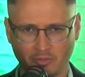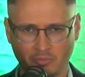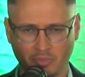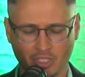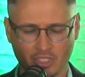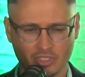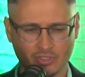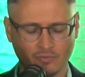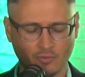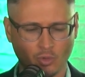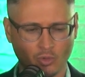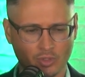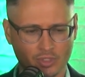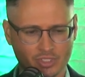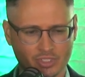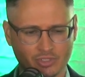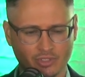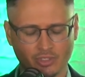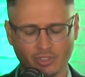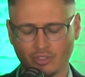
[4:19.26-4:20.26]
Because, of
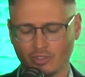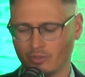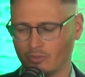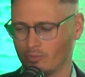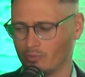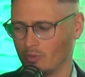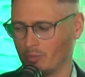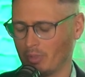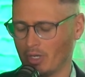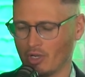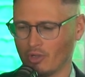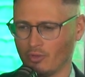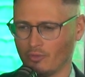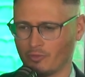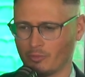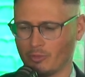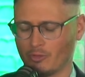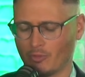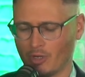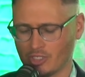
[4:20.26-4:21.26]
course, the rebuttal
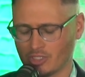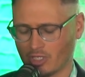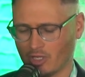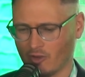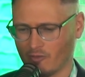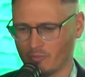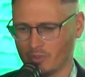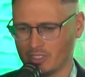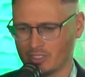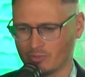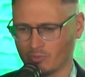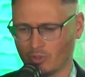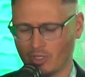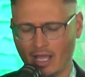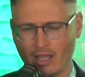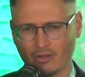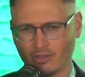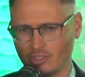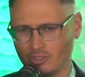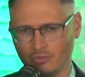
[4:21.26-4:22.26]
from the Russian government is, well,
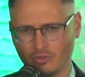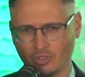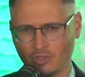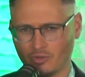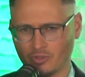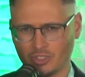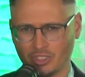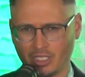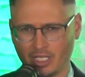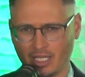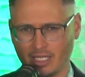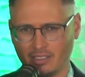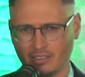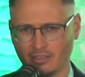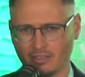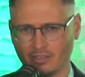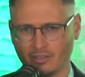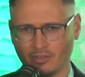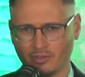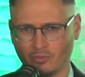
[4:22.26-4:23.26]
how can you
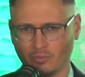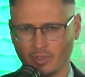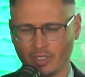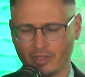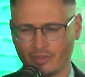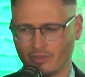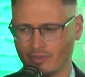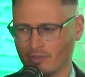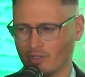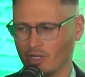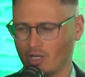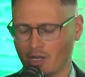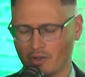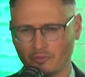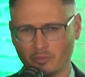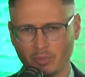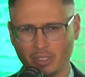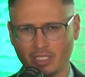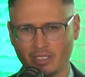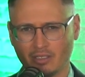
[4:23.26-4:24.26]
negotiate with a
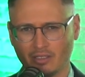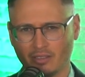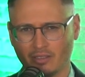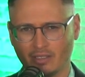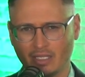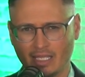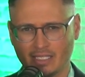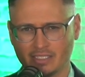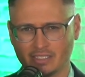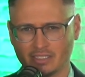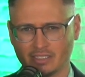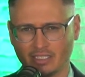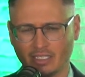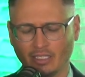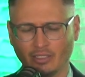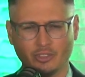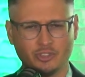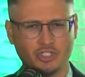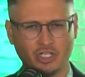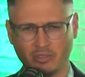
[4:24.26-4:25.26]
government that's
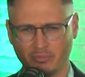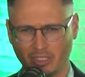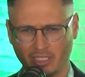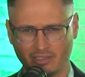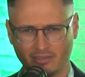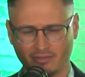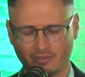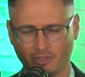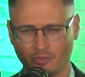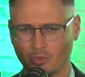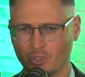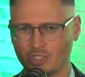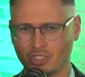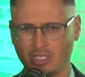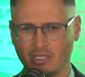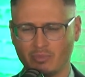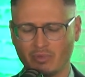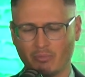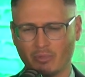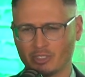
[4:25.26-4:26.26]
illegitimate, a
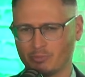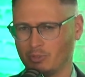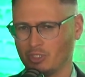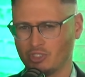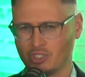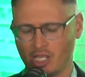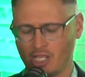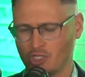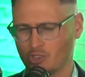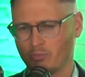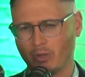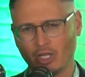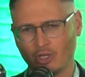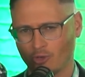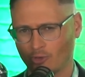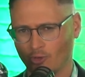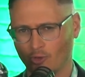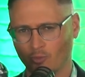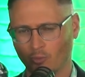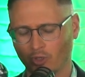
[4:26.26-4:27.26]
regime that must be changed by
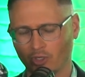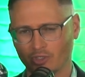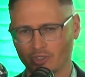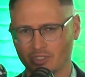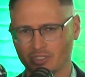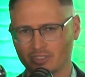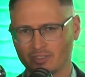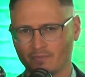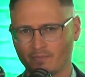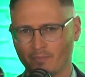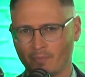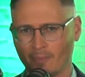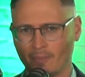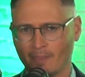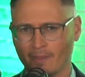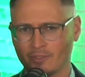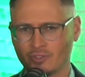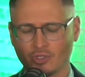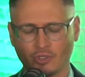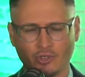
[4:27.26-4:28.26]
your own words?
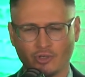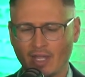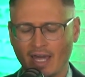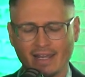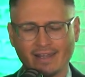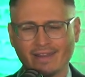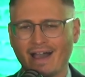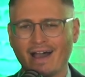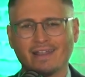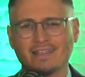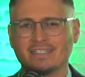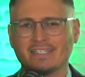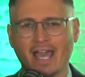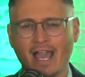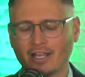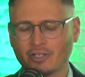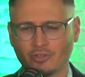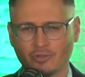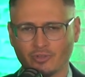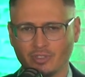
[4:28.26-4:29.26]
So you're not an honest
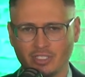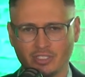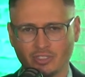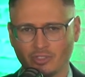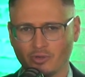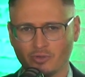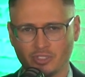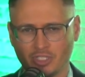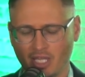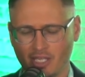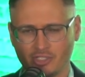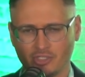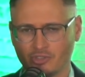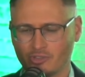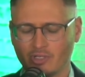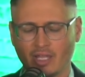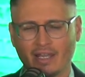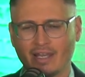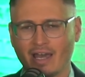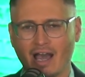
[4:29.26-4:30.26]
actor in these negotiations.
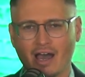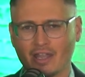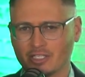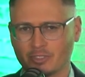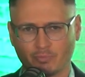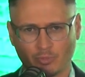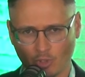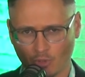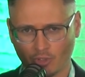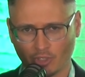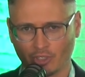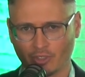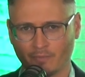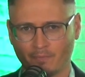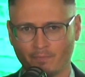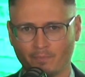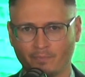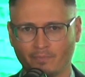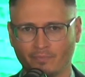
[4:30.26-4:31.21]
You're not an honest broker.